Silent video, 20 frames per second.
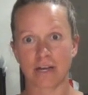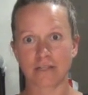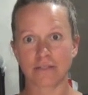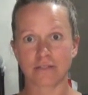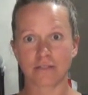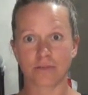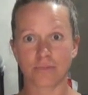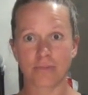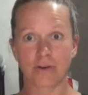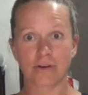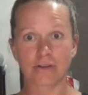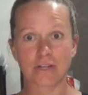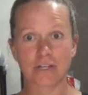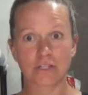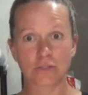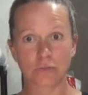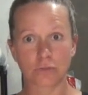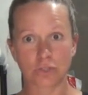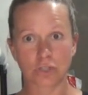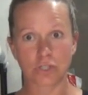Muscle
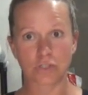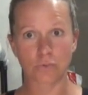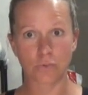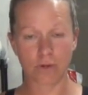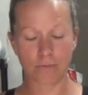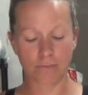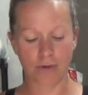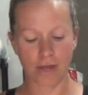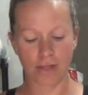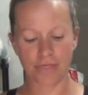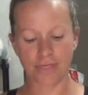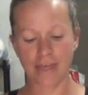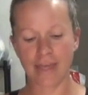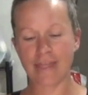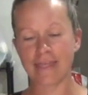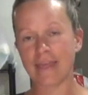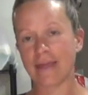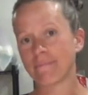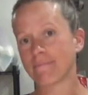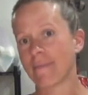bonus, which is 1 month,
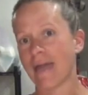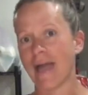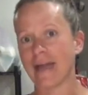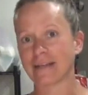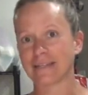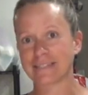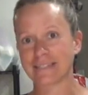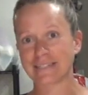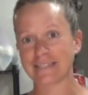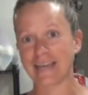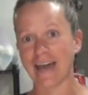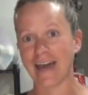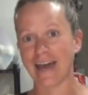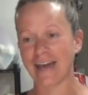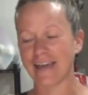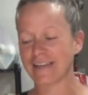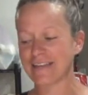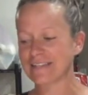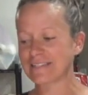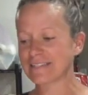and then max
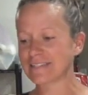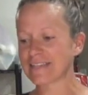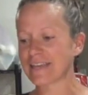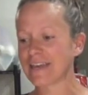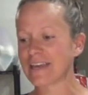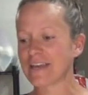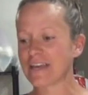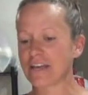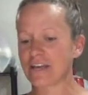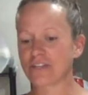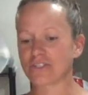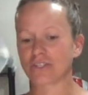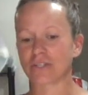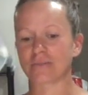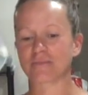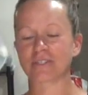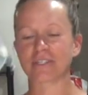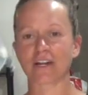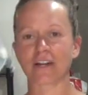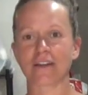size. So
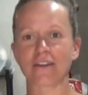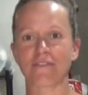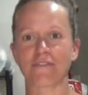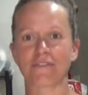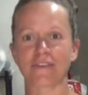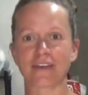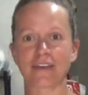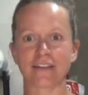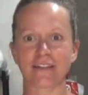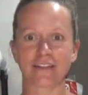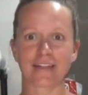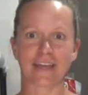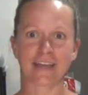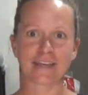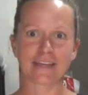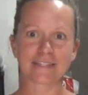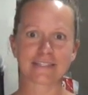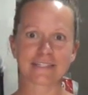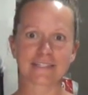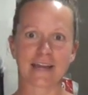I'm starting to feel
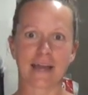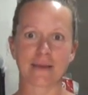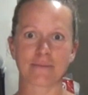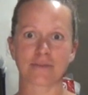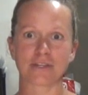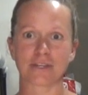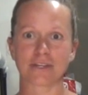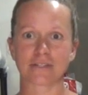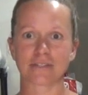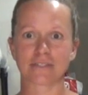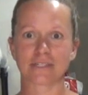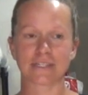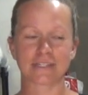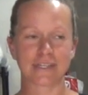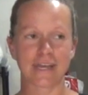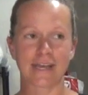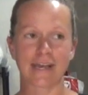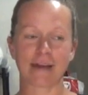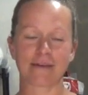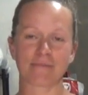like it's time to
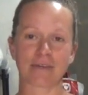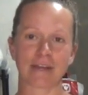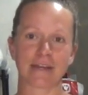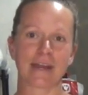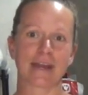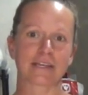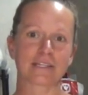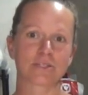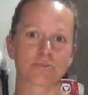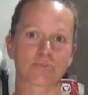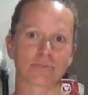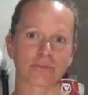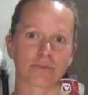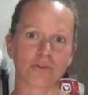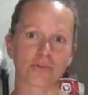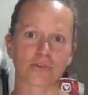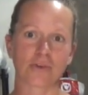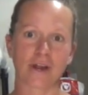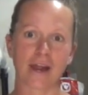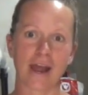take on my next
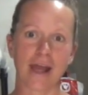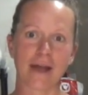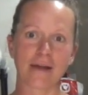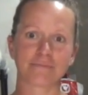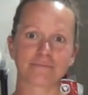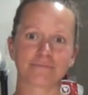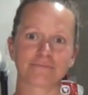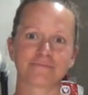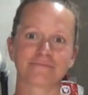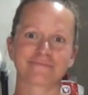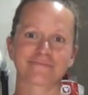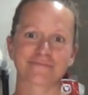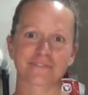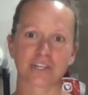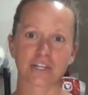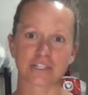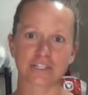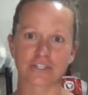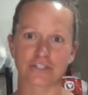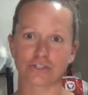program
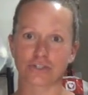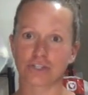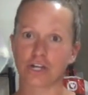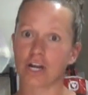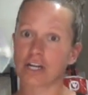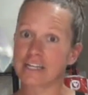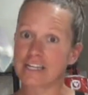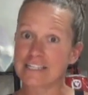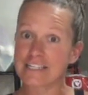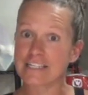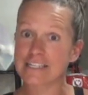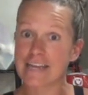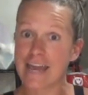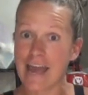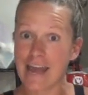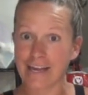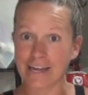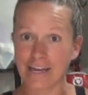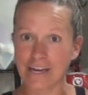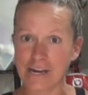because they're starting to
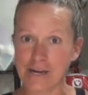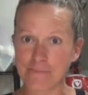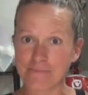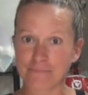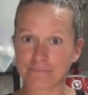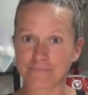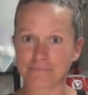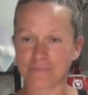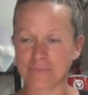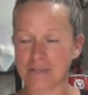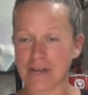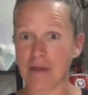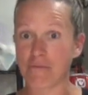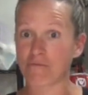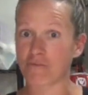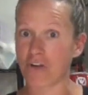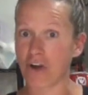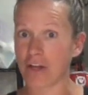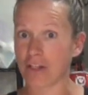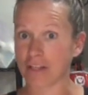stack up and
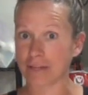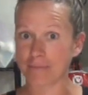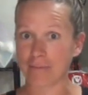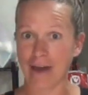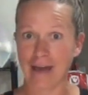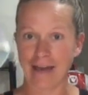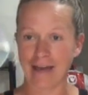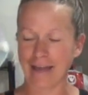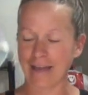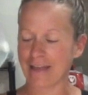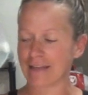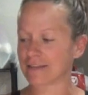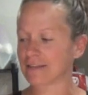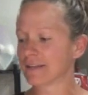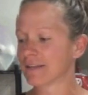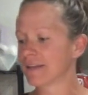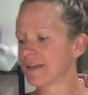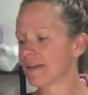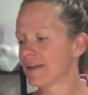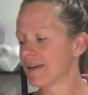I'm falling
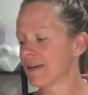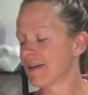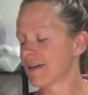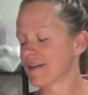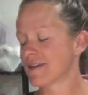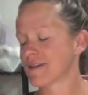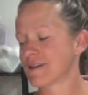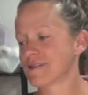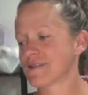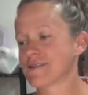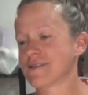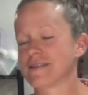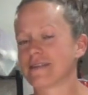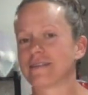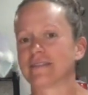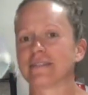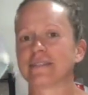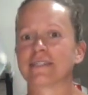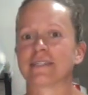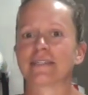behind.
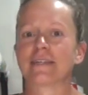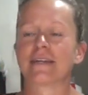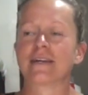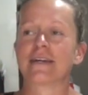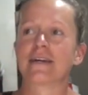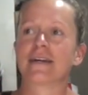And